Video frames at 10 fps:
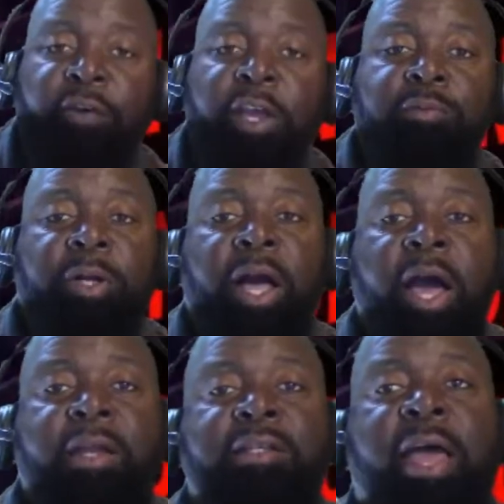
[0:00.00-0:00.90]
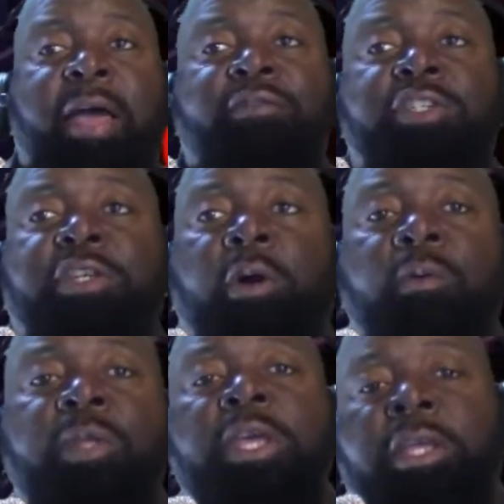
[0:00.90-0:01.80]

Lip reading: Facebook Hottest Live Show.